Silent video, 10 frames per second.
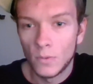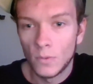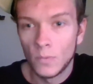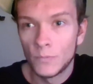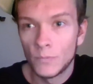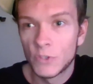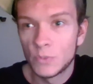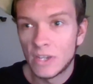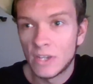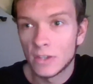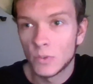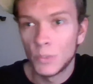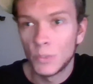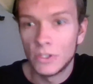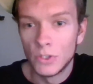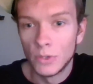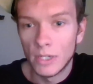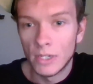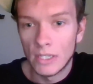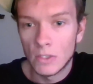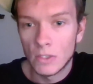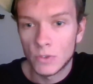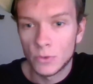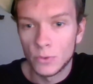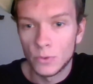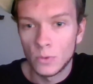just because we do it, it's true.